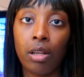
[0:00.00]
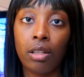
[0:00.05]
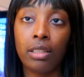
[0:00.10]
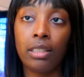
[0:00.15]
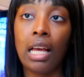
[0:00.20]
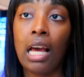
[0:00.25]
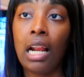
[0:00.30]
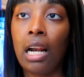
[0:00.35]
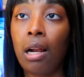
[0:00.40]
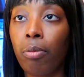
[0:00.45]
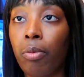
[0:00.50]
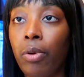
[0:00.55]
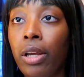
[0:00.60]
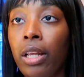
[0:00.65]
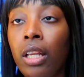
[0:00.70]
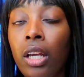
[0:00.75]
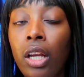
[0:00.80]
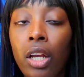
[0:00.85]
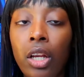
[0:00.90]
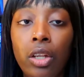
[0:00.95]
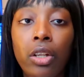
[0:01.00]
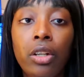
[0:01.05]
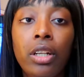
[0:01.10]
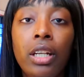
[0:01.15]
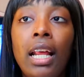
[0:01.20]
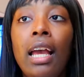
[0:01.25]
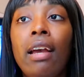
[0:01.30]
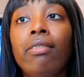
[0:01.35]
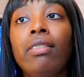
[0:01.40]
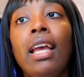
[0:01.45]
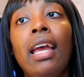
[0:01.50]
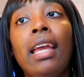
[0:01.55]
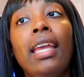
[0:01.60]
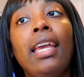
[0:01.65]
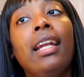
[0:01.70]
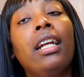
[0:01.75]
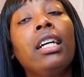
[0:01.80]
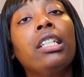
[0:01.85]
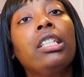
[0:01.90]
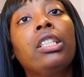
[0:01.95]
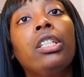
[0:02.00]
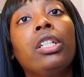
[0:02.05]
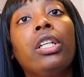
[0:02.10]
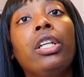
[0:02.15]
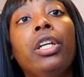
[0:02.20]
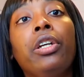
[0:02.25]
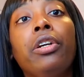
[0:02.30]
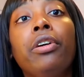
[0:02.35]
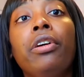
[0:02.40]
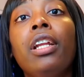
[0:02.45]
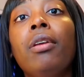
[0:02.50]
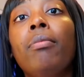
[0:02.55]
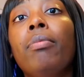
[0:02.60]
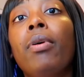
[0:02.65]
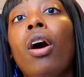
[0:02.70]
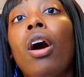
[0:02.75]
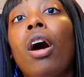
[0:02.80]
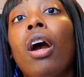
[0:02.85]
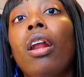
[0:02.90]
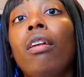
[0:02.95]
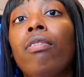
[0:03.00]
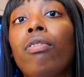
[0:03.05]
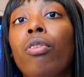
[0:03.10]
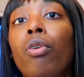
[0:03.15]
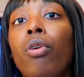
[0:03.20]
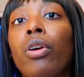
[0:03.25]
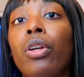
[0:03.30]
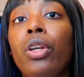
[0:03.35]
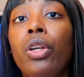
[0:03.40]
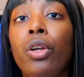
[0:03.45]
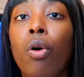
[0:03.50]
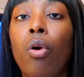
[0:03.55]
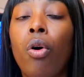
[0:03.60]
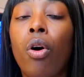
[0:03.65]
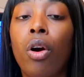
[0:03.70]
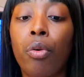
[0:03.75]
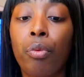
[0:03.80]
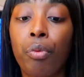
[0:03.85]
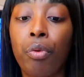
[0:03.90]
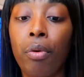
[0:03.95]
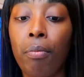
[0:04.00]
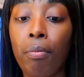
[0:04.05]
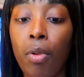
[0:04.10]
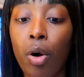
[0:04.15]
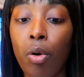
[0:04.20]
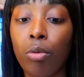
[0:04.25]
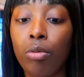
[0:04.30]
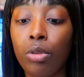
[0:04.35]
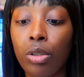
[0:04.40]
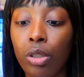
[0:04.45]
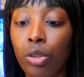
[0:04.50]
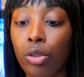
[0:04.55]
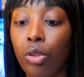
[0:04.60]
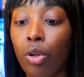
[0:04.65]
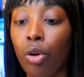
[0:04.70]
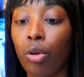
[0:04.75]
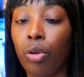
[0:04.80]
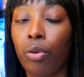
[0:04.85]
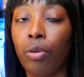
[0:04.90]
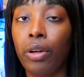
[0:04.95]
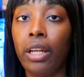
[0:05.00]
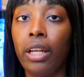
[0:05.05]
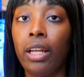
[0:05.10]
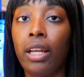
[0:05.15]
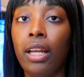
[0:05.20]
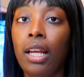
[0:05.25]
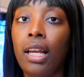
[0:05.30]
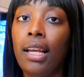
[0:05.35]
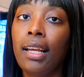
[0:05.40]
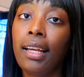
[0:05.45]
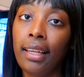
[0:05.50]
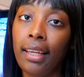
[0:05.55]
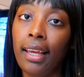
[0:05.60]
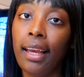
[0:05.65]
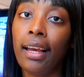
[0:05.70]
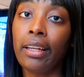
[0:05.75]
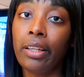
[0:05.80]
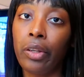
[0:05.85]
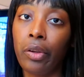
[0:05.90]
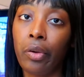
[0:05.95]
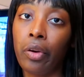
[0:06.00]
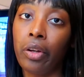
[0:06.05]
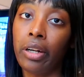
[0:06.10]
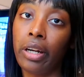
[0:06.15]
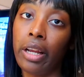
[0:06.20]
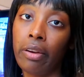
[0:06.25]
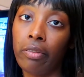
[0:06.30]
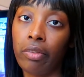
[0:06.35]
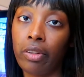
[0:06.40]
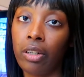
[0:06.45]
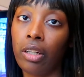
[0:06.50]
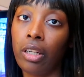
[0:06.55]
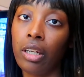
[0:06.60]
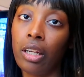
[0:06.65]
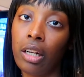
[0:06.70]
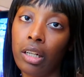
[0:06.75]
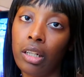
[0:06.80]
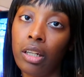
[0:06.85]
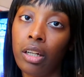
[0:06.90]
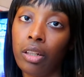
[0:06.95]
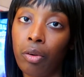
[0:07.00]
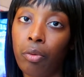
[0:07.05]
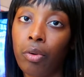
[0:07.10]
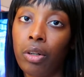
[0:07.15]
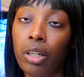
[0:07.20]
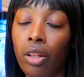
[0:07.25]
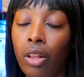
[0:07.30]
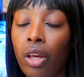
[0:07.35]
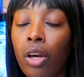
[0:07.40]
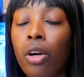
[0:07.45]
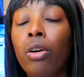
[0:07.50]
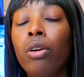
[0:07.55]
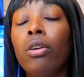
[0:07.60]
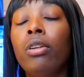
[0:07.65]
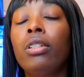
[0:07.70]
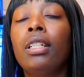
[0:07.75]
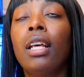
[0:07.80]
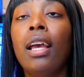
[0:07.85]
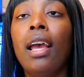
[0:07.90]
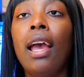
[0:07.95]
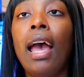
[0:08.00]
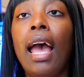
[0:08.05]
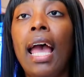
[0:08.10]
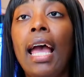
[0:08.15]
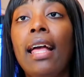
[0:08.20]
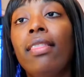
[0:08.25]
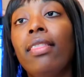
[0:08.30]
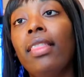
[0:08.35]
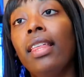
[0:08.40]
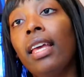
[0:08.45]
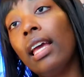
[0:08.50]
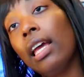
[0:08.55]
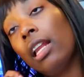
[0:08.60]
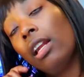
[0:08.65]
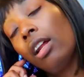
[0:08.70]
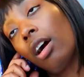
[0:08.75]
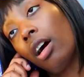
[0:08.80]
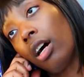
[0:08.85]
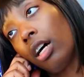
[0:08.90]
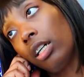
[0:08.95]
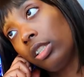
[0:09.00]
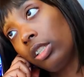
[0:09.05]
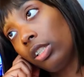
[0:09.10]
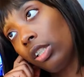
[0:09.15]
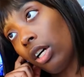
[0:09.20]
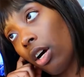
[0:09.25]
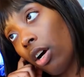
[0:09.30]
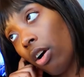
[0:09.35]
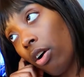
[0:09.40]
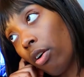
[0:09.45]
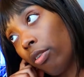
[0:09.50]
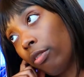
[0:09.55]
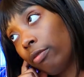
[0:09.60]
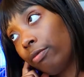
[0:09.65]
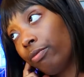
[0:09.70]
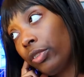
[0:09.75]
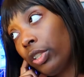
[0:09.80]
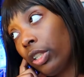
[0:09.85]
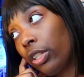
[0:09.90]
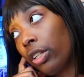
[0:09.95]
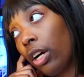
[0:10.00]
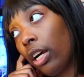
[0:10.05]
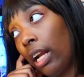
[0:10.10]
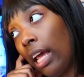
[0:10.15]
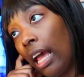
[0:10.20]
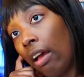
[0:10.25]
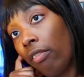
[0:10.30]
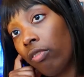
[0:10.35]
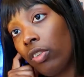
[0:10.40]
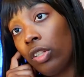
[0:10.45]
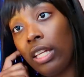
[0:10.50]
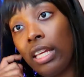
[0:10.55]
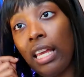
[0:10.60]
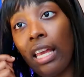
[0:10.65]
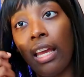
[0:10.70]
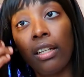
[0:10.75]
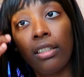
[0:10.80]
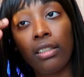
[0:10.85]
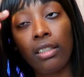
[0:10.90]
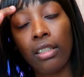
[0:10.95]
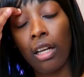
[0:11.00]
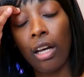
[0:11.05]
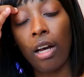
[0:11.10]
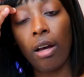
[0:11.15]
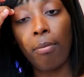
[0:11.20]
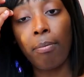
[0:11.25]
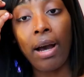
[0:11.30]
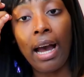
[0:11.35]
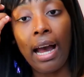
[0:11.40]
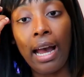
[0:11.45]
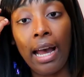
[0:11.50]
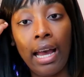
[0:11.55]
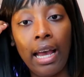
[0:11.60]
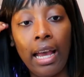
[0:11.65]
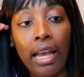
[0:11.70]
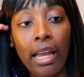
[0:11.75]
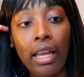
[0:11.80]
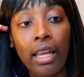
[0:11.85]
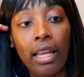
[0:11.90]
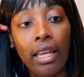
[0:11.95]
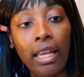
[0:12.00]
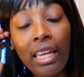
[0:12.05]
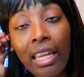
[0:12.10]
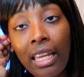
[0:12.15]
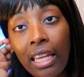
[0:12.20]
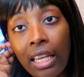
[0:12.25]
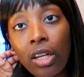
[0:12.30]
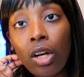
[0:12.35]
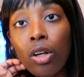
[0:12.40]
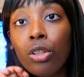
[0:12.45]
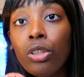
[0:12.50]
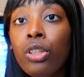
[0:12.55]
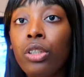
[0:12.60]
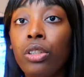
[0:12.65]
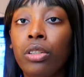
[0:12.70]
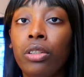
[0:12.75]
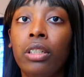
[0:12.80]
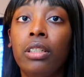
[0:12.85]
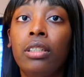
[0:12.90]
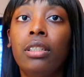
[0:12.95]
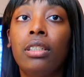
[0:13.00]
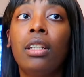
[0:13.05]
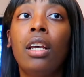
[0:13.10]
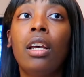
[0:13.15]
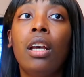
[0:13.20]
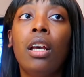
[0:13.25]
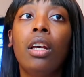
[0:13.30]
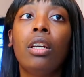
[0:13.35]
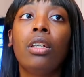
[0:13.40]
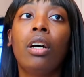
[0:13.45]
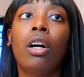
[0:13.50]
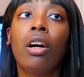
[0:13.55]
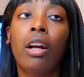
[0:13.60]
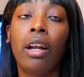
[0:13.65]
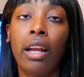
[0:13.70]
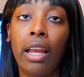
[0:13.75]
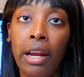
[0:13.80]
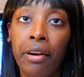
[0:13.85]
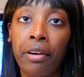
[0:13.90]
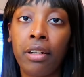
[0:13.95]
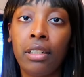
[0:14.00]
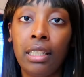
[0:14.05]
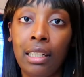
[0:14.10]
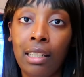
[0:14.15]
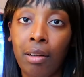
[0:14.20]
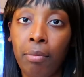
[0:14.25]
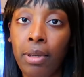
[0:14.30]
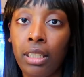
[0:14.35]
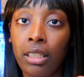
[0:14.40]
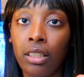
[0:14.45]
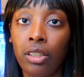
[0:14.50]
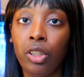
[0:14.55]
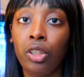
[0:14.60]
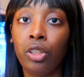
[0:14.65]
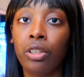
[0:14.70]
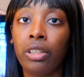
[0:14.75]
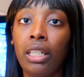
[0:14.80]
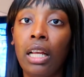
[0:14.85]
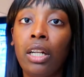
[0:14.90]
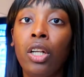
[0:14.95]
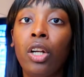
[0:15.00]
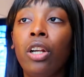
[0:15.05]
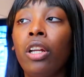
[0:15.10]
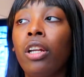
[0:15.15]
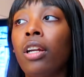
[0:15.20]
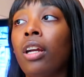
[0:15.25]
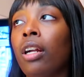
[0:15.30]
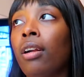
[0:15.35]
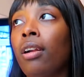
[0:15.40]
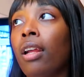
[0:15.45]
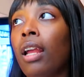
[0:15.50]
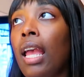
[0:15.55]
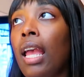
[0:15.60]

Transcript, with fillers: sign up with, you're gonna have to get a surety bond for your remote notary. Yeah, you're gonna have to get another one of those. And then also, you're gonna have to get, uh, buy E&O insurance or errors and omission insurance. I know you're gonna